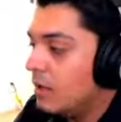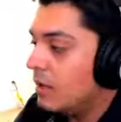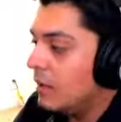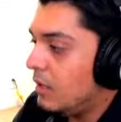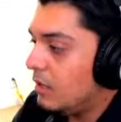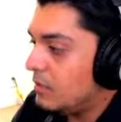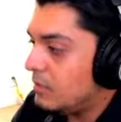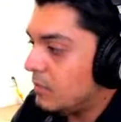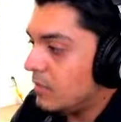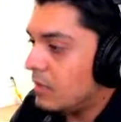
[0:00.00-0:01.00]
in a
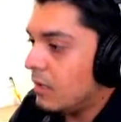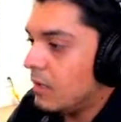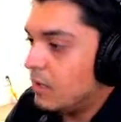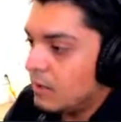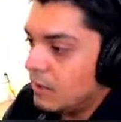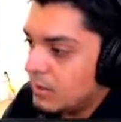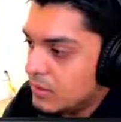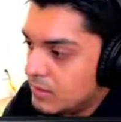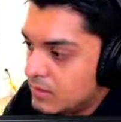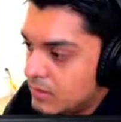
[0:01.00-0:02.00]
spot that
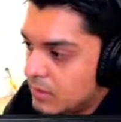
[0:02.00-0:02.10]
this